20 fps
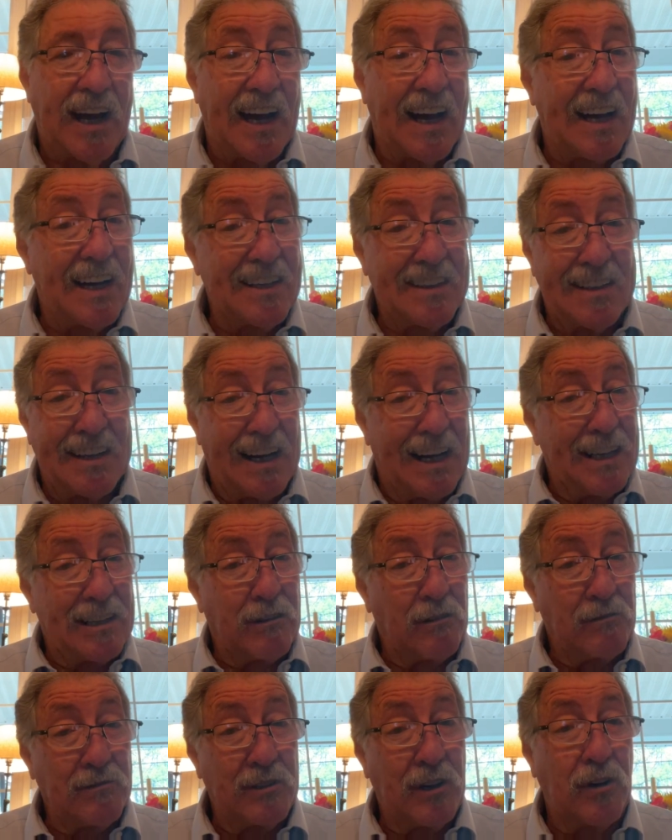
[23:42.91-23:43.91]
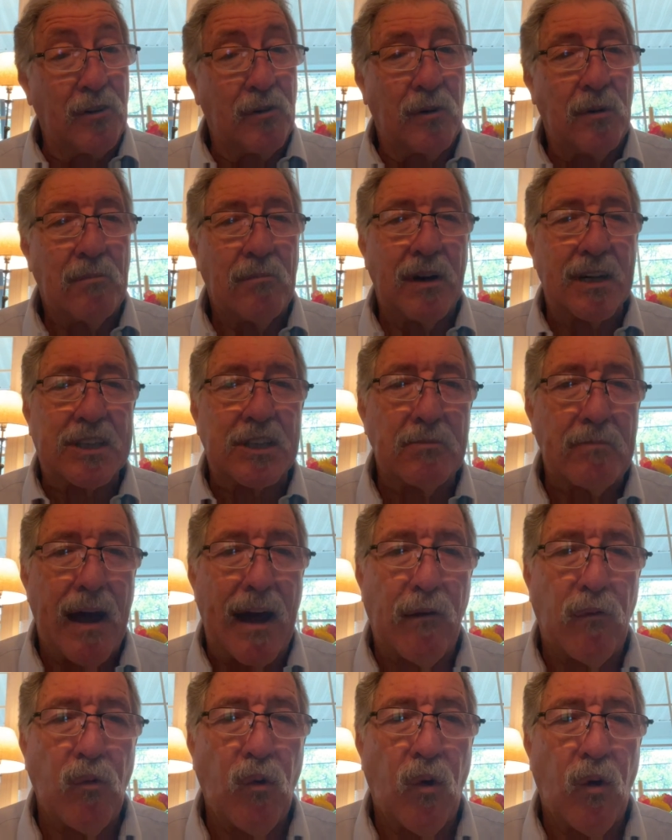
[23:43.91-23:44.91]
I don't know much
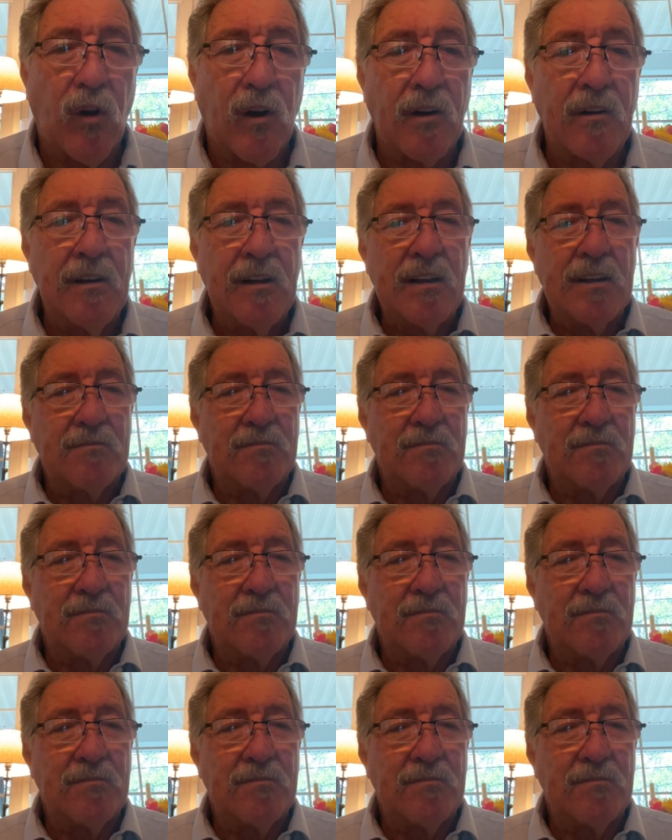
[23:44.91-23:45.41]
about war,